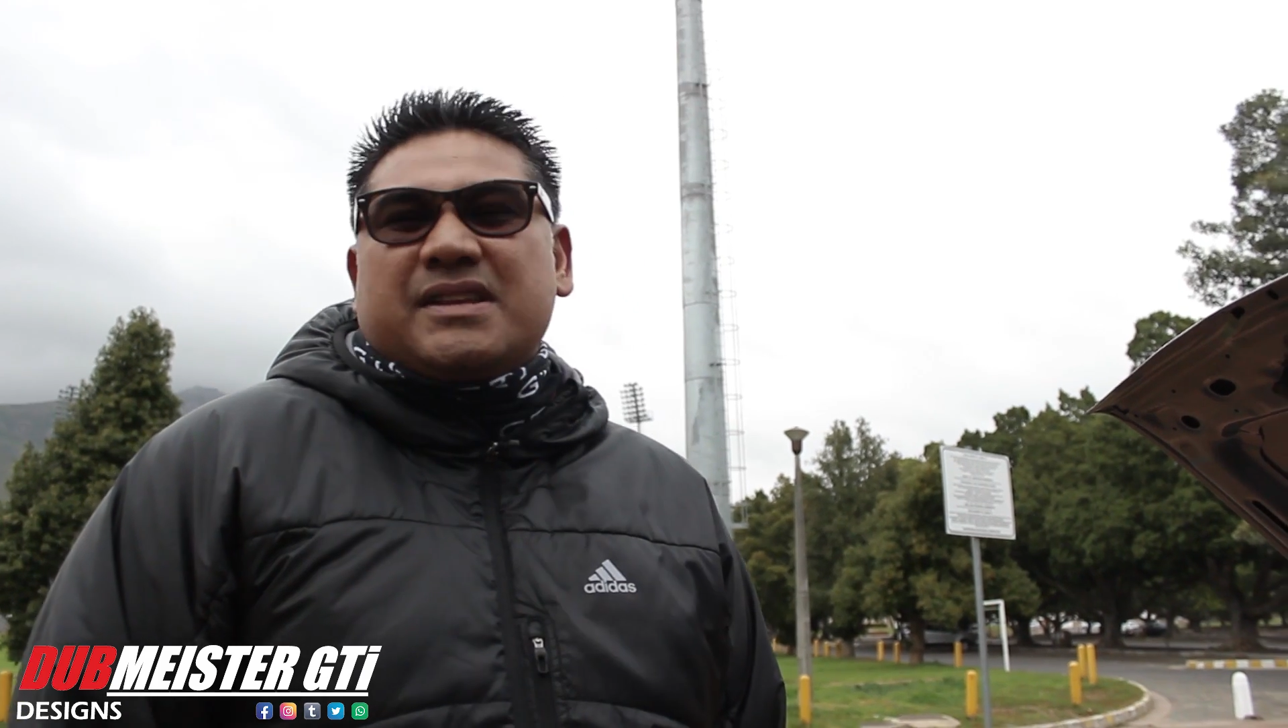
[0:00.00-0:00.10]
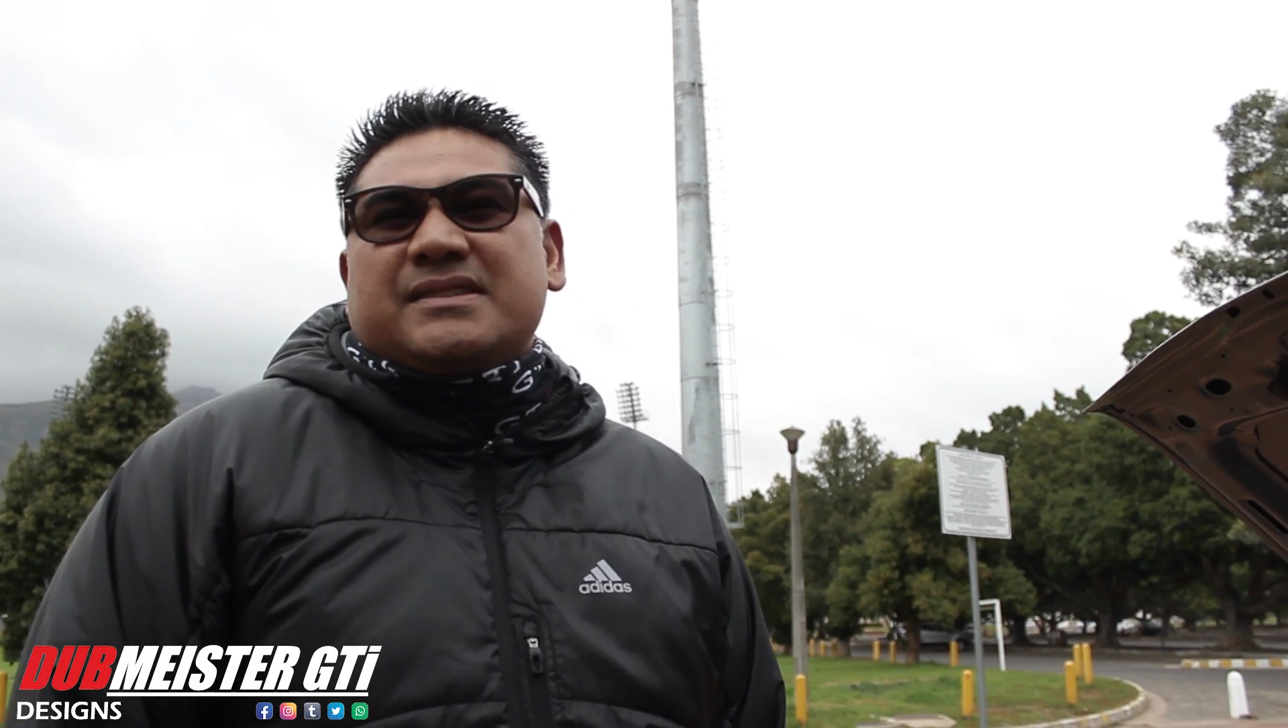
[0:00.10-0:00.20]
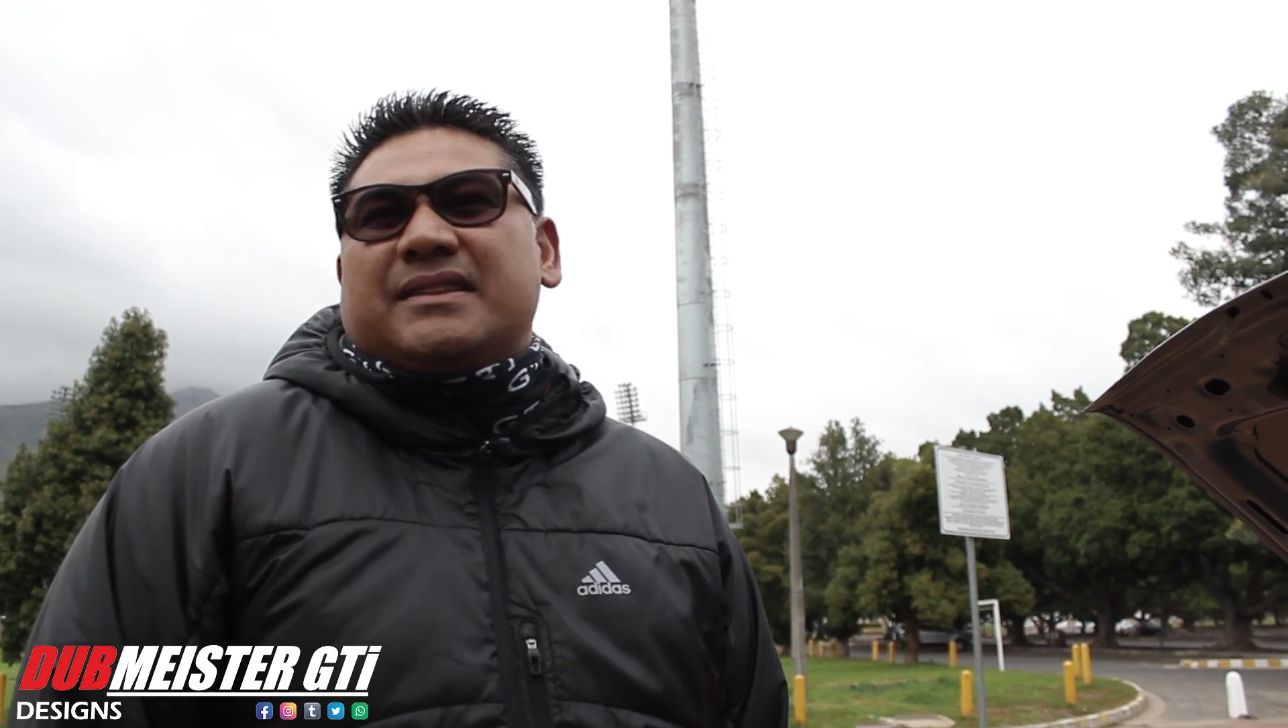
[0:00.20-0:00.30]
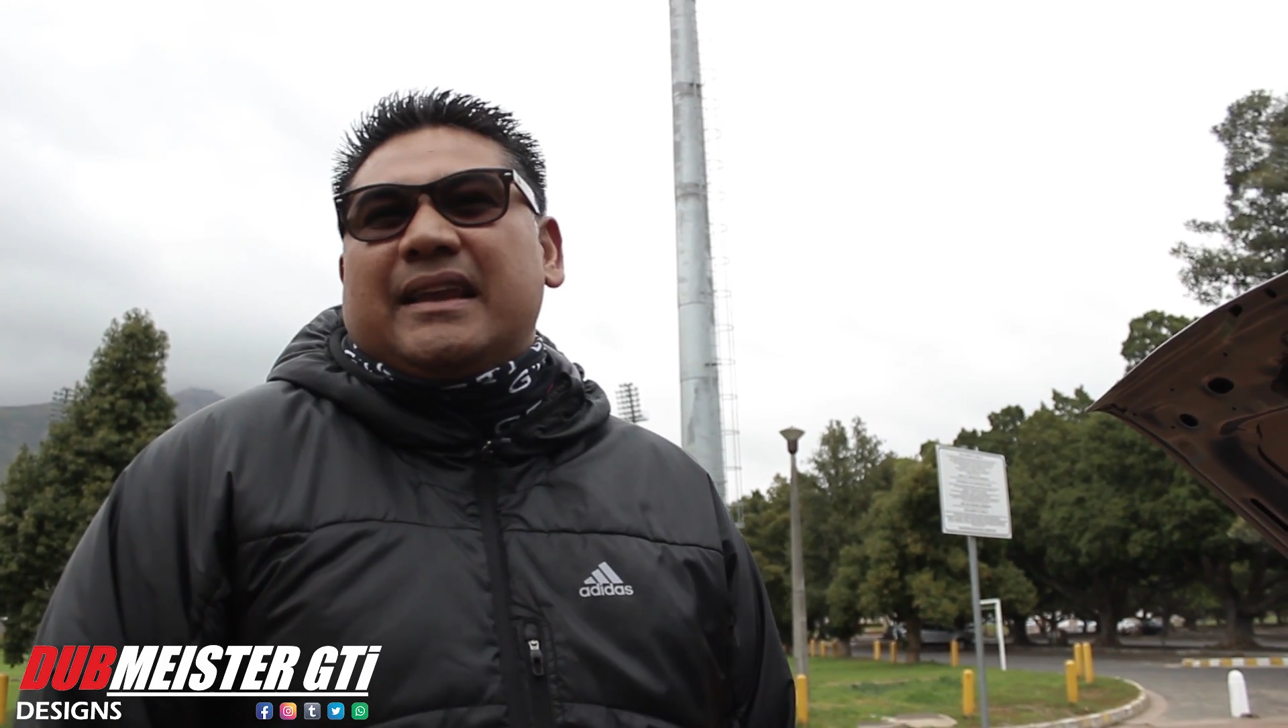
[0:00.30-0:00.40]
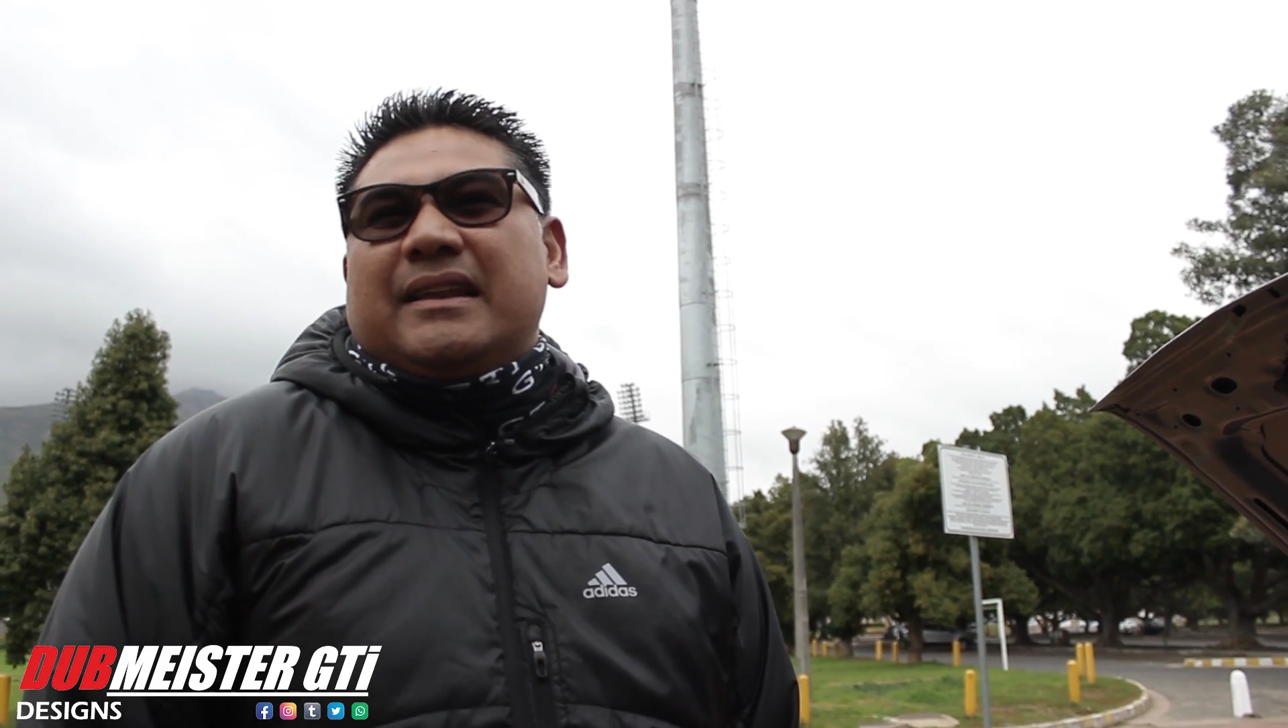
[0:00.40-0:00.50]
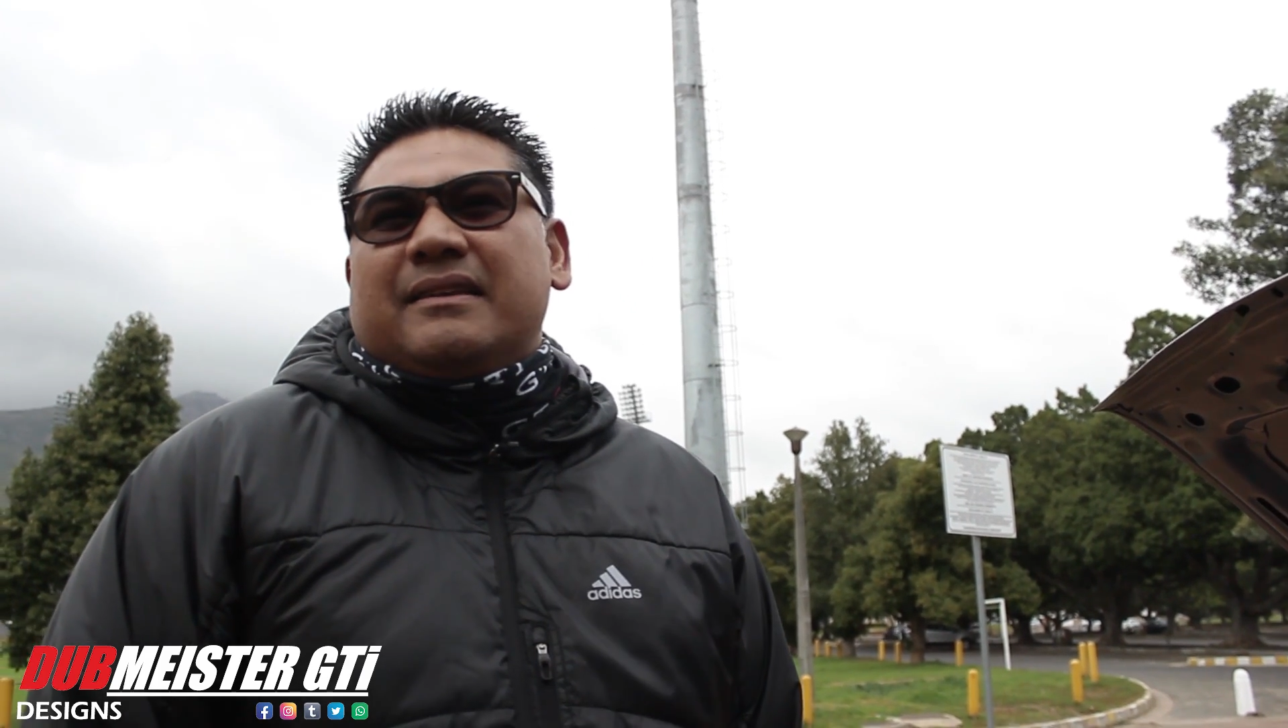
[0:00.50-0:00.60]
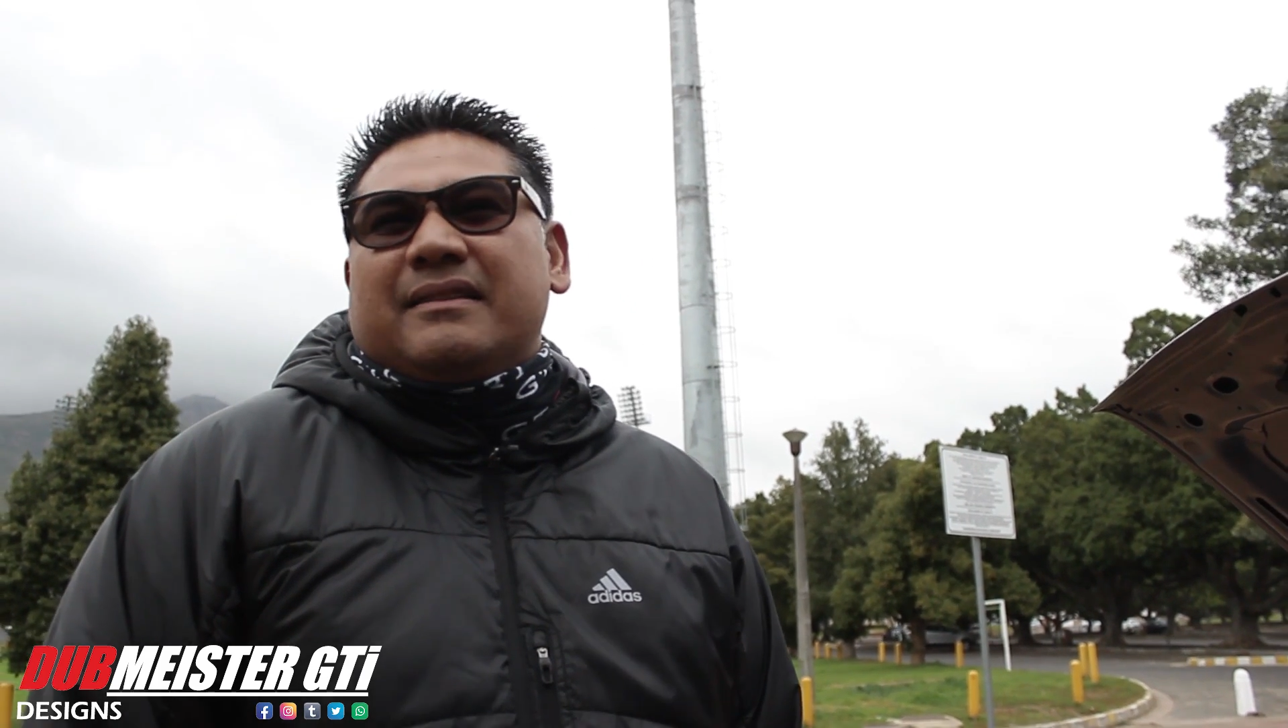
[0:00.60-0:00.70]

it as a daily